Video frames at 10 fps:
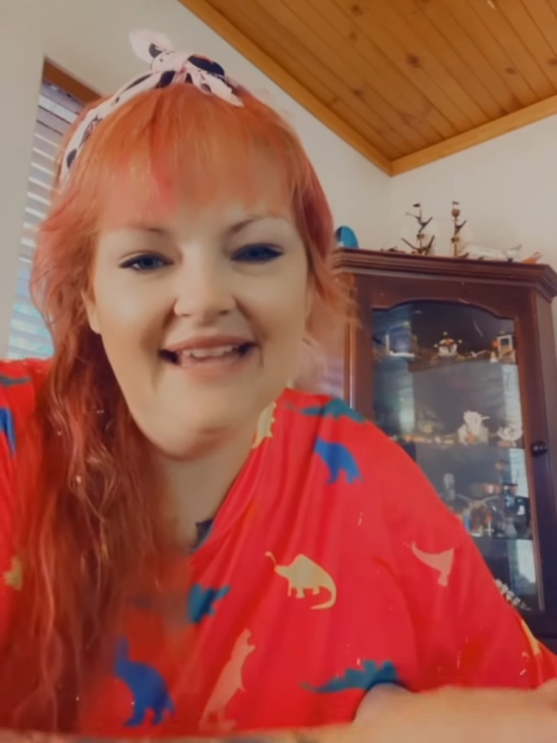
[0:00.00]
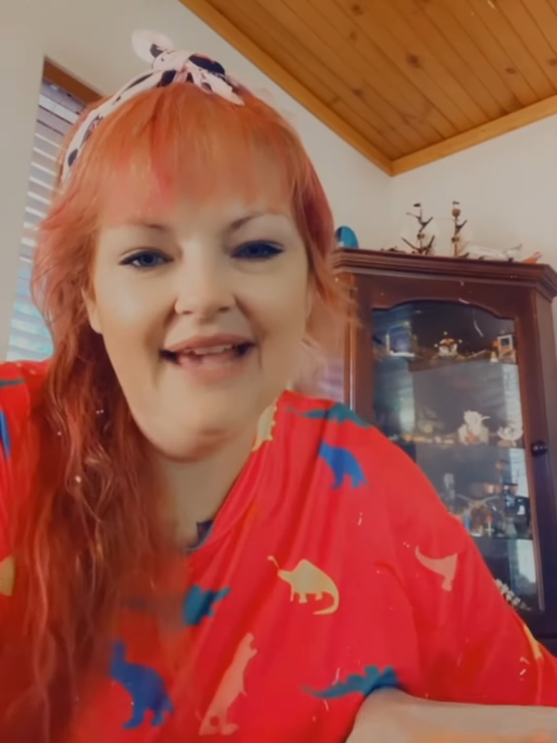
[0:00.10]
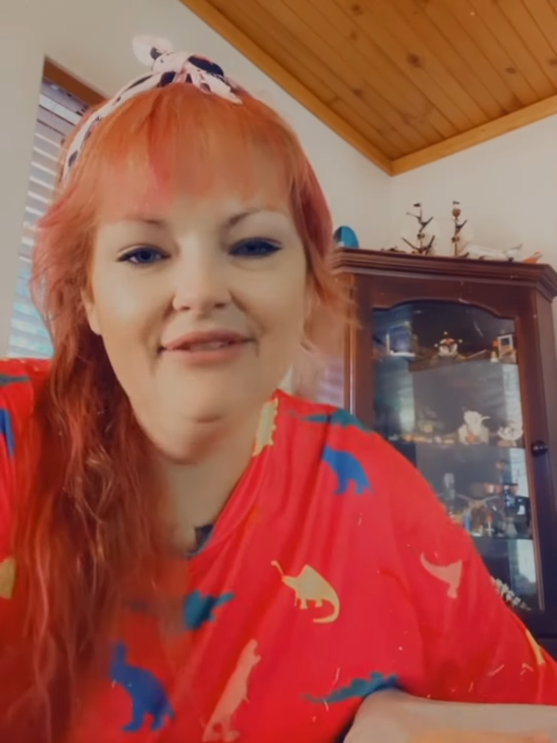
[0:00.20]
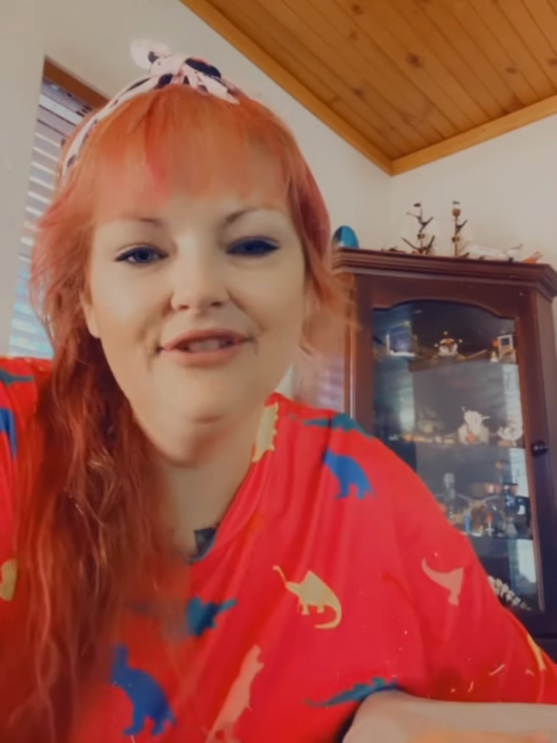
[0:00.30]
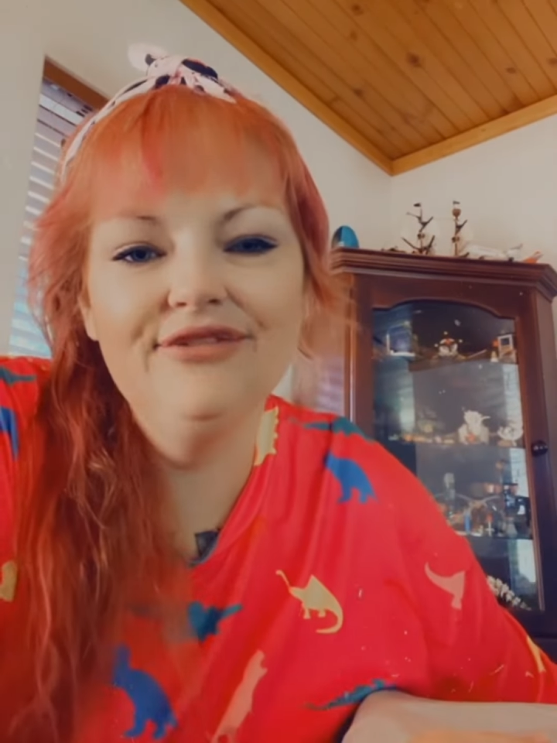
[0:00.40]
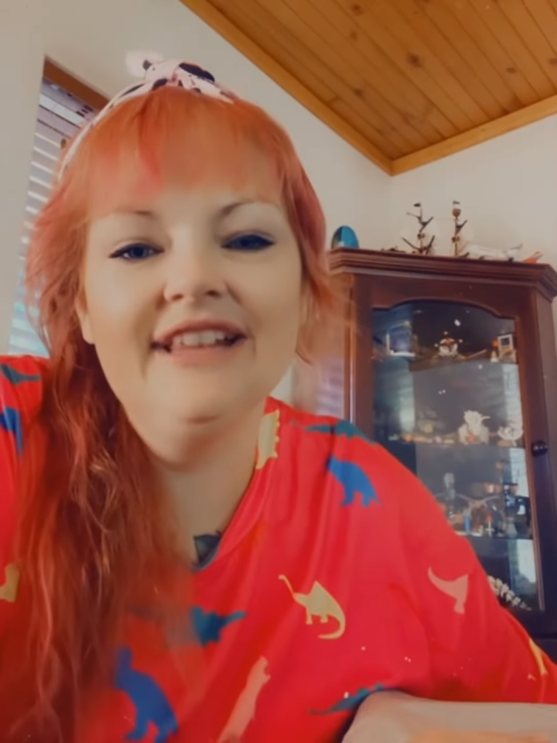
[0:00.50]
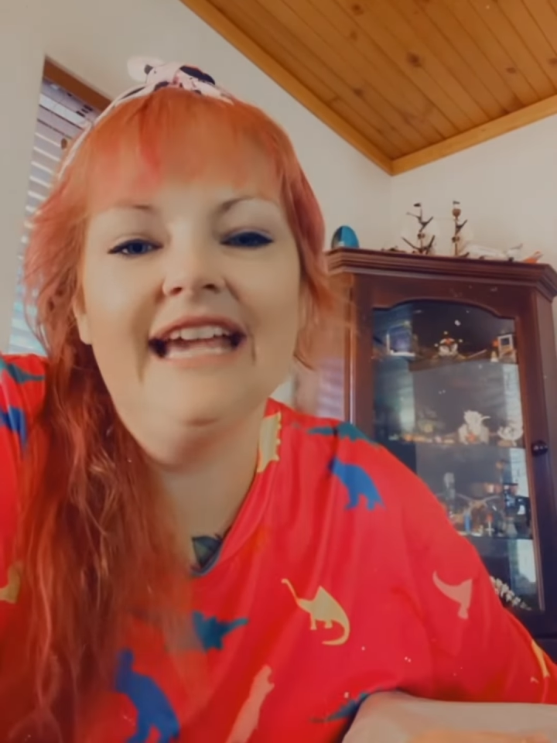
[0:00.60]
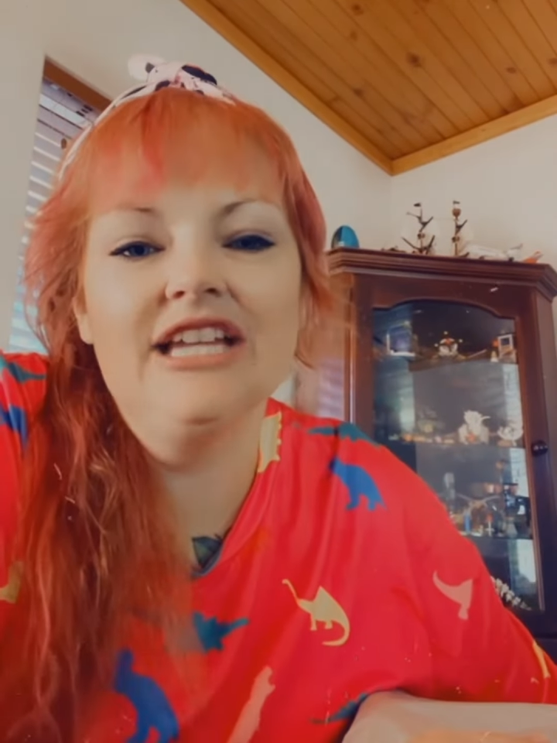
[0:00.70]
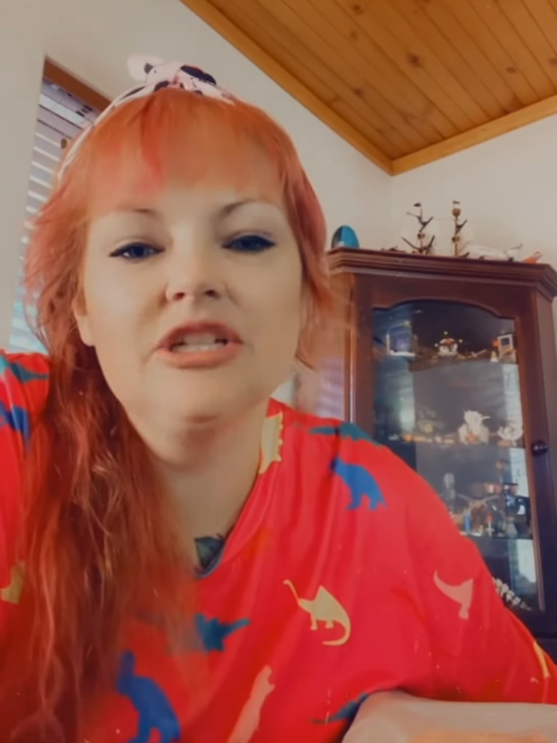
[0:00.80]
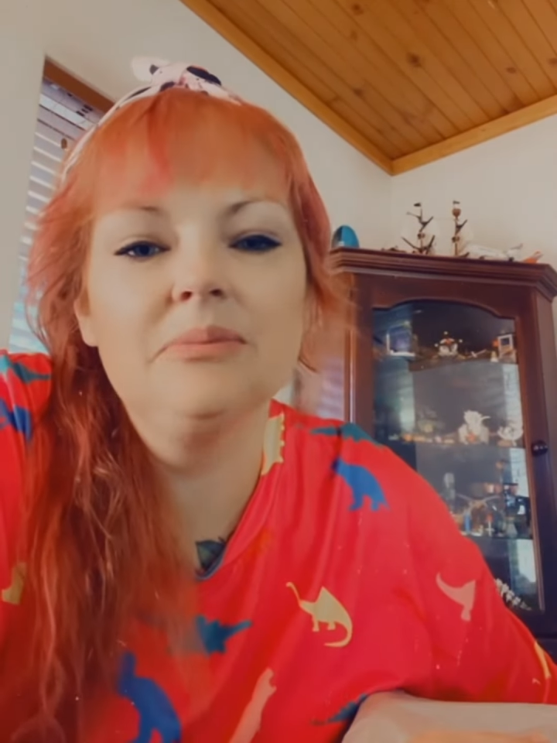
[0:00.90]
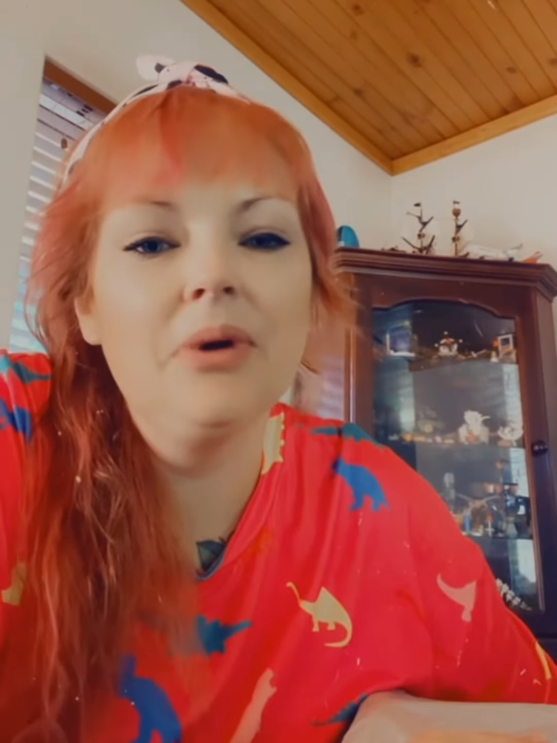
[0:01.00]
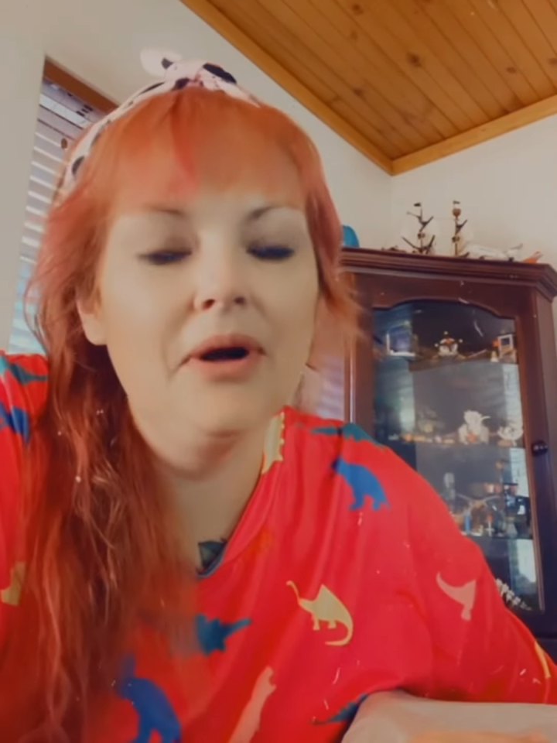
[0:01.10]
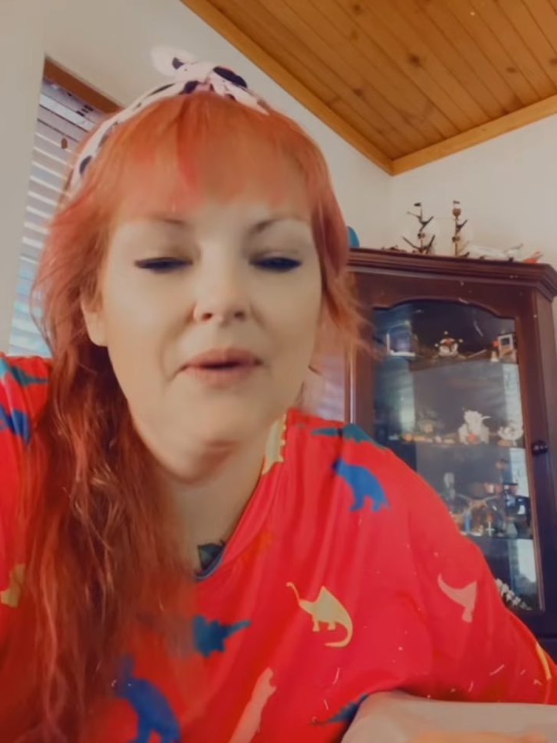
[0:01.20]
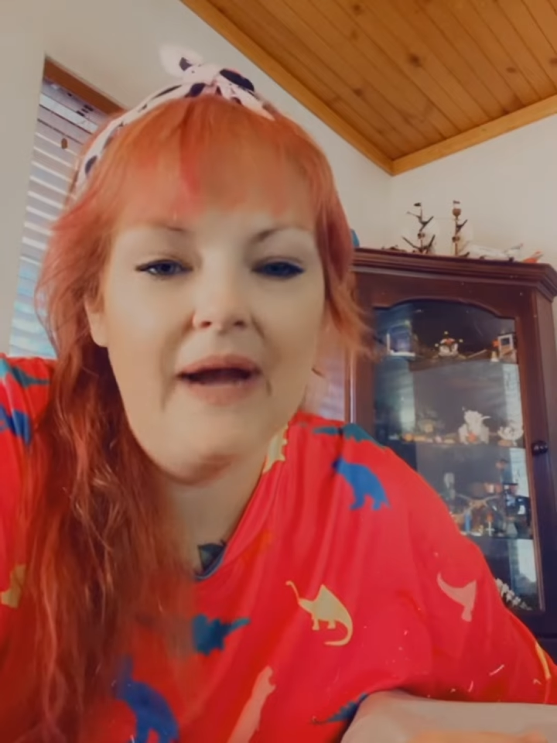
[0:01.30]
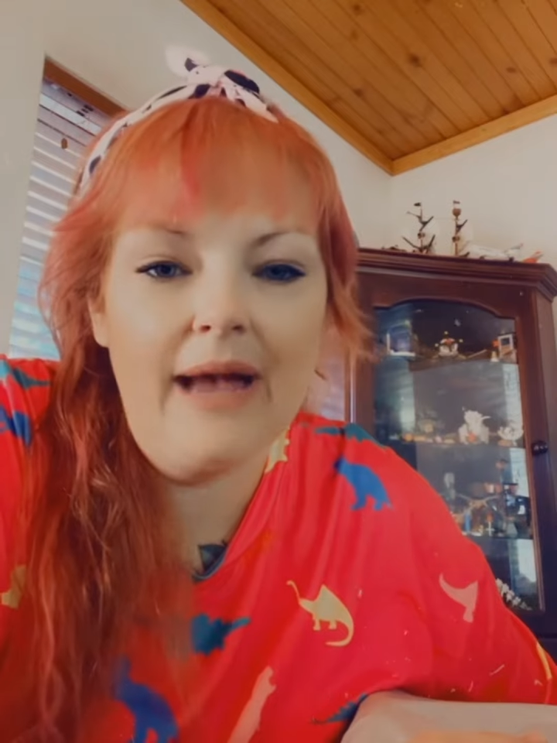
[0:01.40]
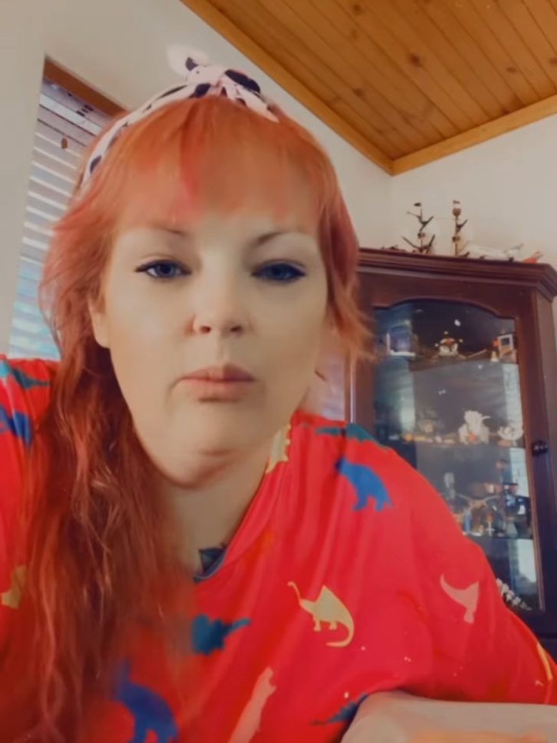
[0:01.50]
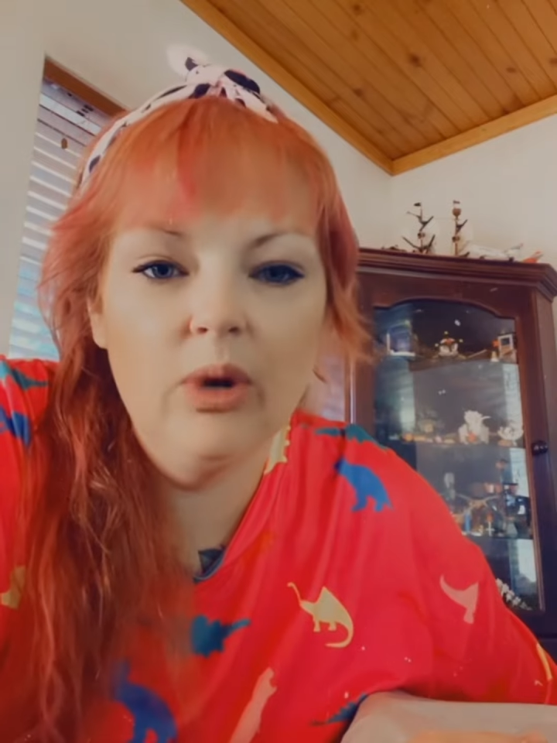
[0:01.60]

They have an affiliation program